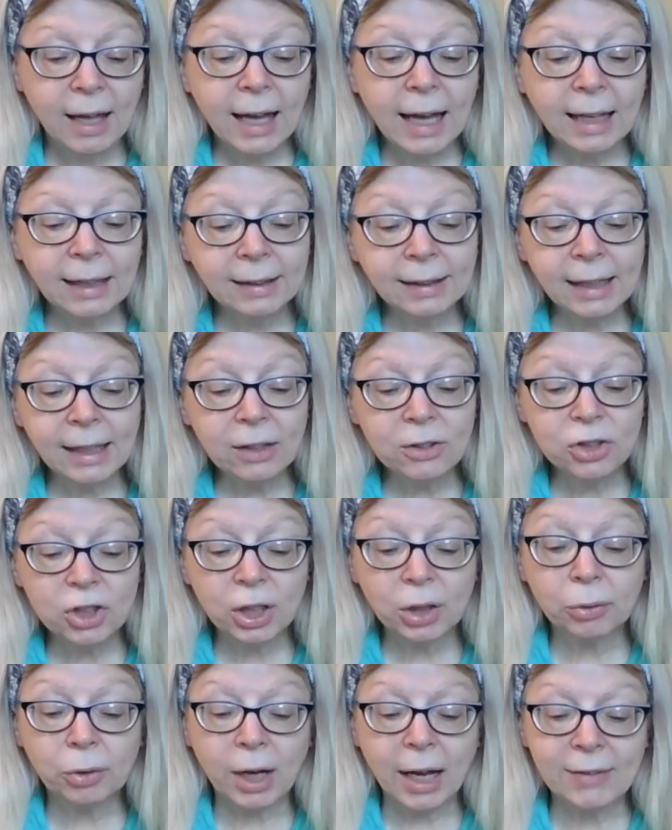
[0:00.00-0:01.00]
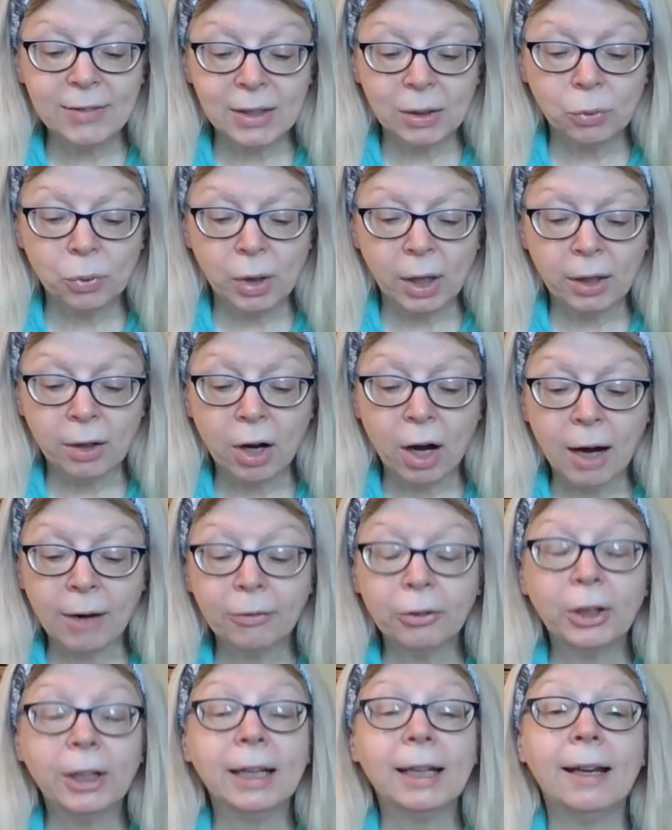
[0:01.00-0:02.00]
At length she arrives at one
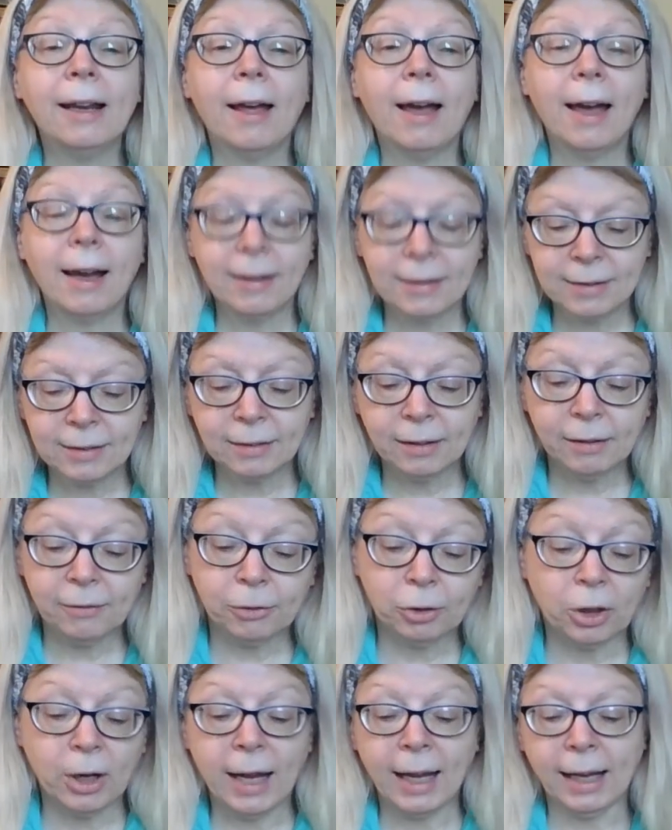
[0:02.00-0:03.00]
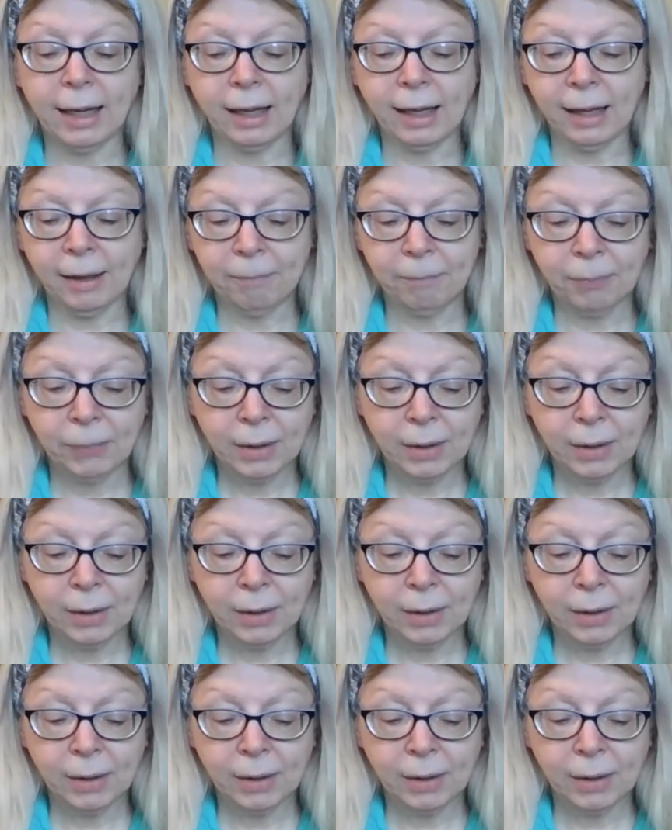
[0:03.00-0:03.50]
offering an excellent variety.